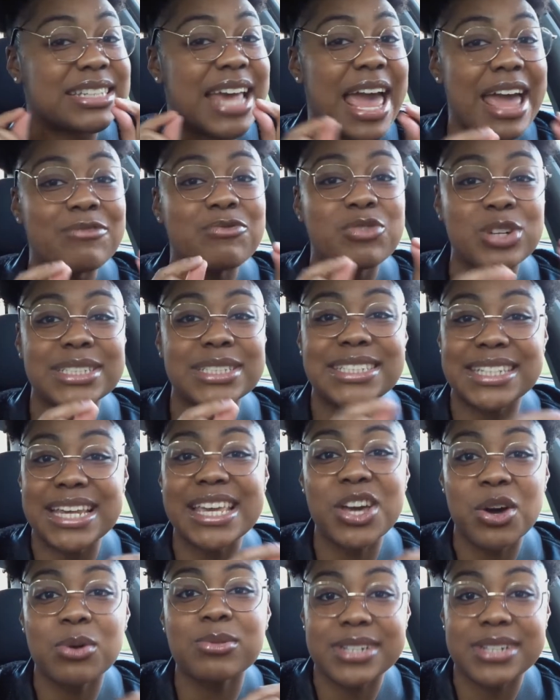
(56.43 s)
Every
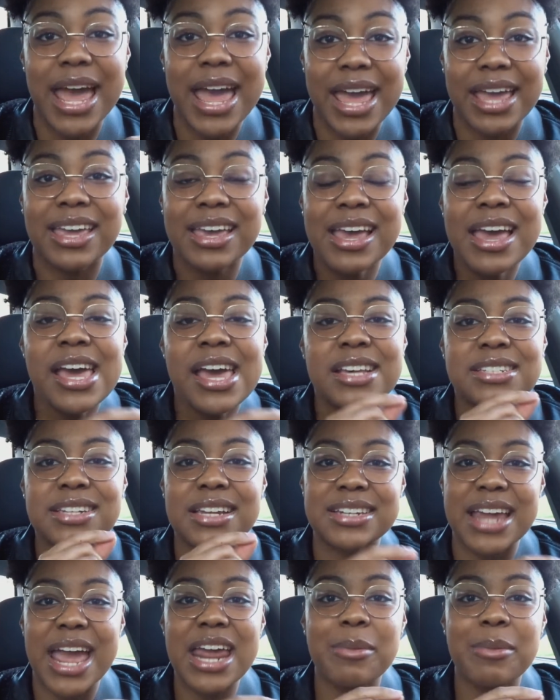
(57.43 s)
single day is
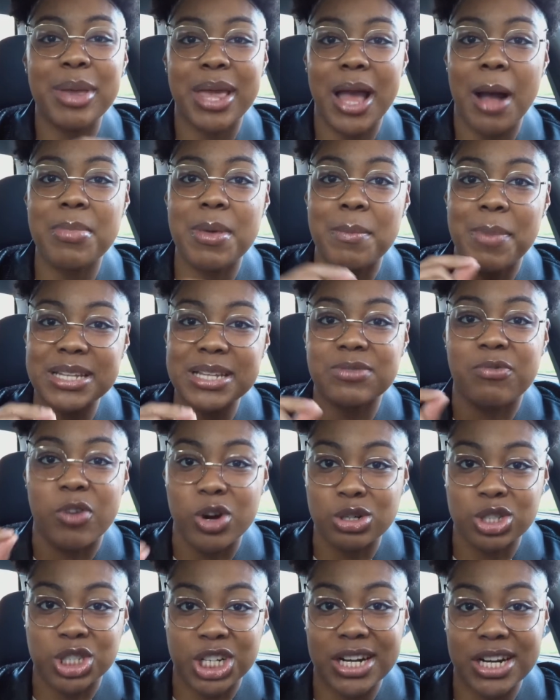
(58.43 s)
a day to become the best
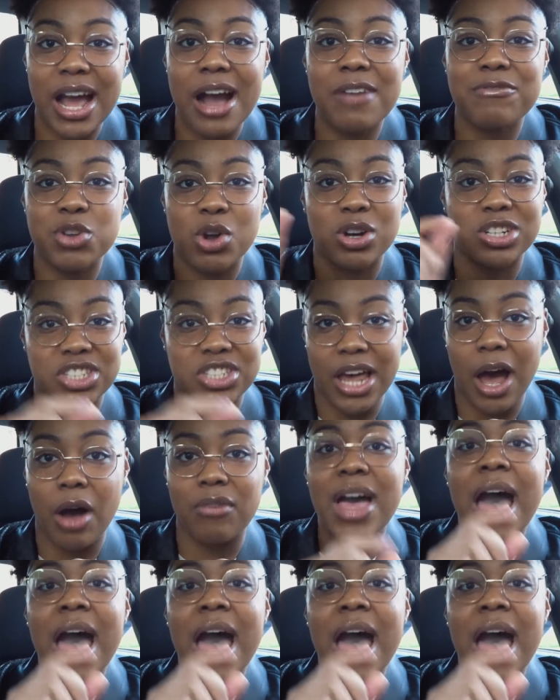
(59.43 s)
version of yourself.